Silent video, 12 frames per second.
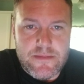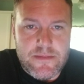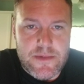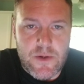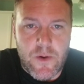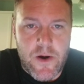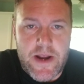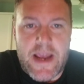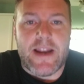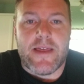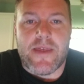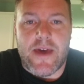the word
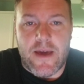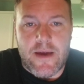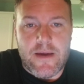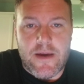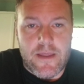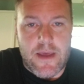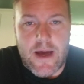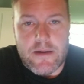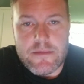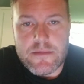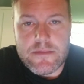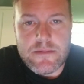anything in that
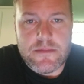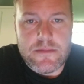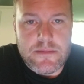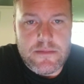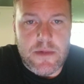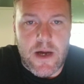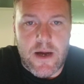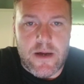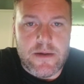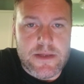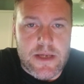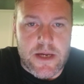
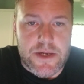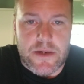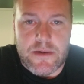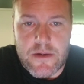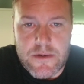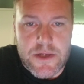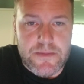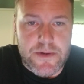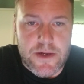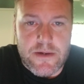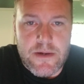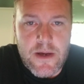section. Don't just
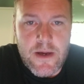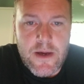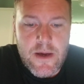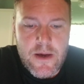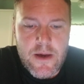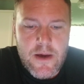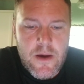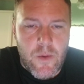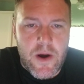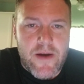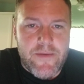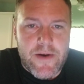put
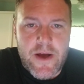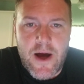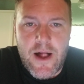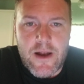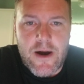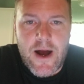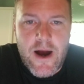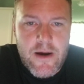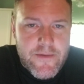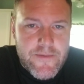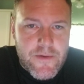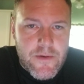whatever y'all are
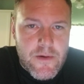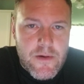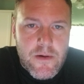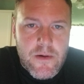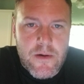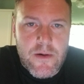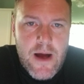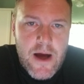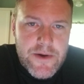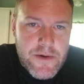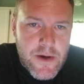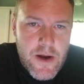hiring for, or
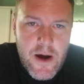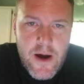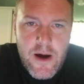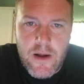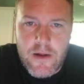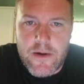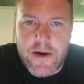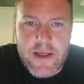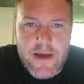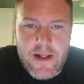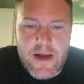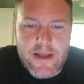I'll do it all, or
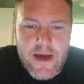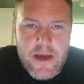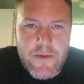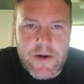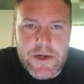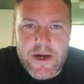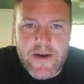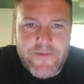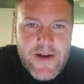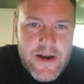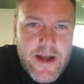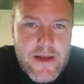anything like that. You want to try to
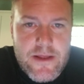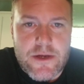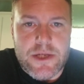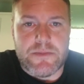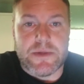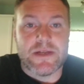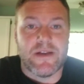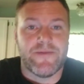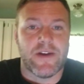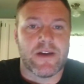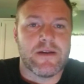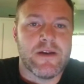find out the
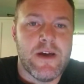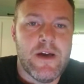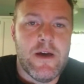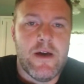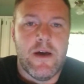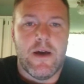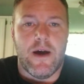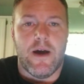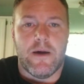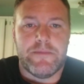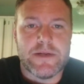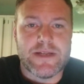specific
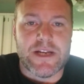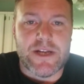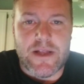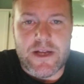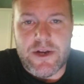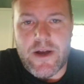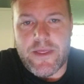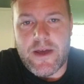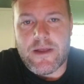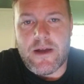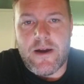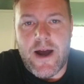position
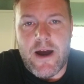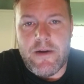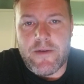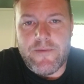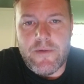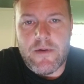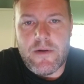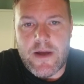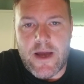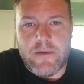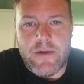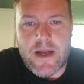that they're hiring for
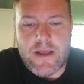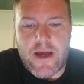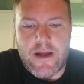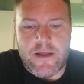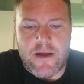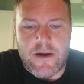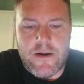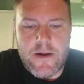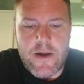and write that in there.